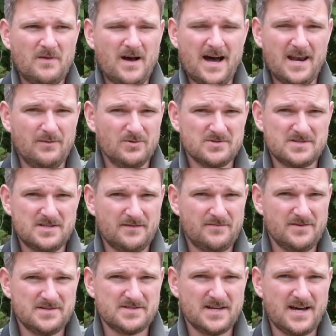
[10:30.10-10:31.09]
animals
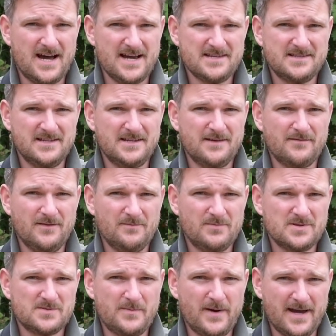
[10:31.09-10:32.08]
different size, they're different
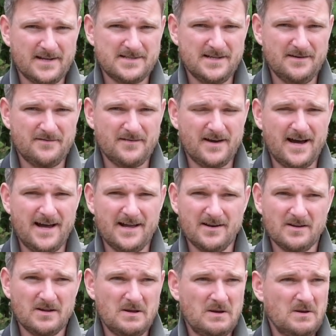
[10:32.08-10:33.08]
perspective,
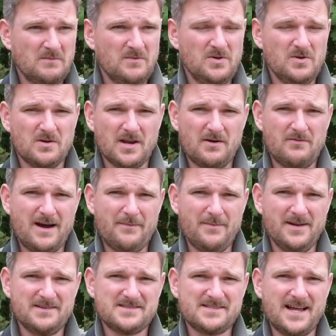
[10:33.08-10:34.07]
and you get a
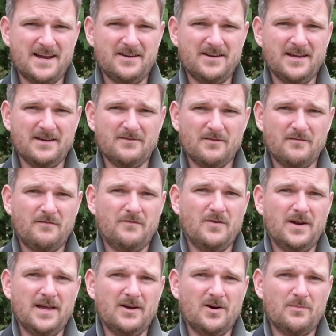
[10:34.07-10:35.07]
rabbit standing
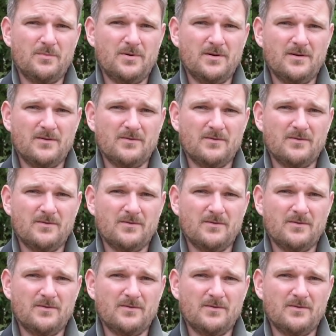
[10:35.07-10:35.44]
fully up